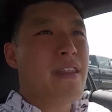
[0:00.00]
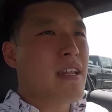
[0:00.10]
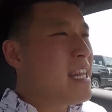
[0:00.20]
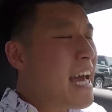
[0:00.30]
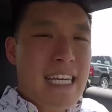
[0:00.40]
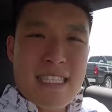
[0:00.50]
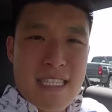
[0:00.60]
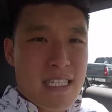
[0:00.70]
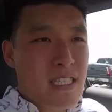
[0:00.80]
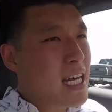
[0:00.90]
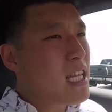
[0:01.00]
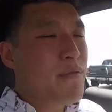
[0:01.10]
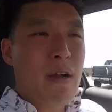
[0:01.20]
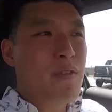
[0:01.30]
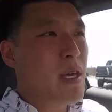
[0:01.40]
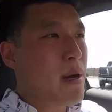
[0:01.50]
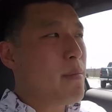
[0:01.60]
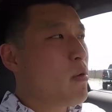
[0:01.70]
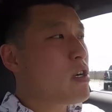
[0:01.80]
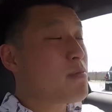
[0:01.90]
the legacy is good. I love everything
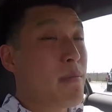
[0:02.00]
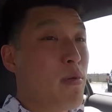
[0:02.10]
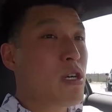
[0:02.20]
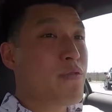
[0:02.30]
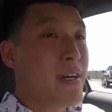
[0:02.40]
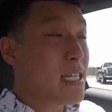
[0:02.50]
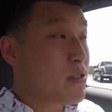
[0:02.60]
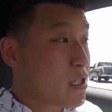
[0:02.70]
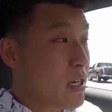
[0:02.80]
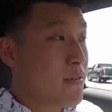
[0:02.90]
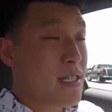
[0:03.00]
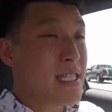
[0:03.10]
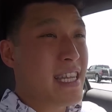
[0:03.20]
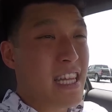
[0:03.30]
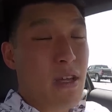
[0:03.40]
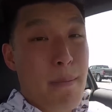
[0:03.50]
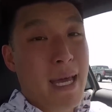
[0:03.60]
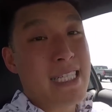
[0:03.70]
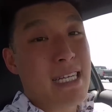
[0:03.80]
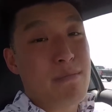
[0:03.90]
about Porsche, but Porsche Financial Services, I think their
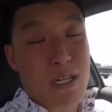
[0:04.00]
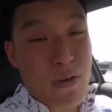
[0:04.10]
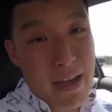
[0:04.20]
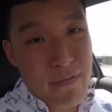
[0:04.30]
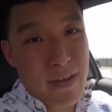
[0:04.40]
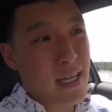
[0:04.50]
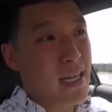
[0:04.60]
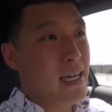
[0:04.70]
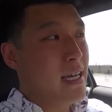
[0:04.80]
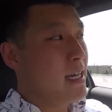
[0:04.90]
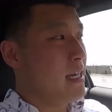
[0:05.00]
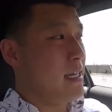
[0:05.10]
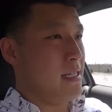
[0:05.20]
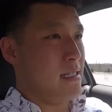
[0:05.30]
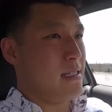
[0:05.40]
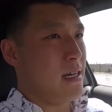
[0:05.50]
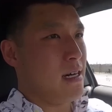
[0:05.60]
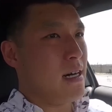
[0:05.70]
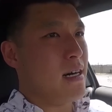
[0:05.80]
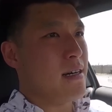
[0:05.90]
main demographic is
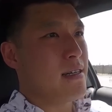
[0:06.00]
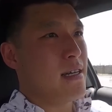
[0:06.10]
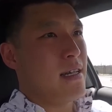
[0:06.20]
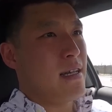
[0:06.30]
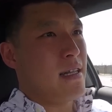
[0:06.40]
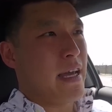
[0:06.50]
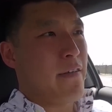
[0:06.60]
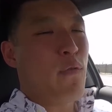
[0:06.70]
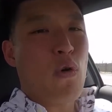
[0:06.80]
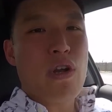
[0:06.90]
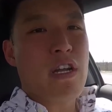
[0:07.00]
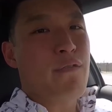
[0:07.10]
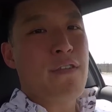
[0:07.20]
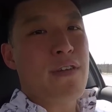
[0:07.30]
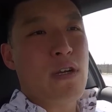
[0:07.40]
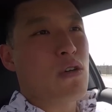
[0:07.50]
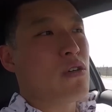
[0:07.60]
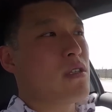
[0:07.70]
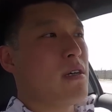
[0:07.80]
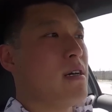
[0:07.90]
uh, like 40 to 50 year
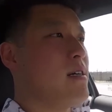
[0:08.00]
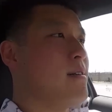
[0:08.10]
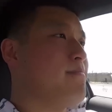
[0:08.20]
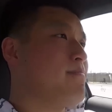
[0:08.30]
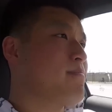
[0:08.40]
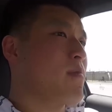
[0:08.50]
old um,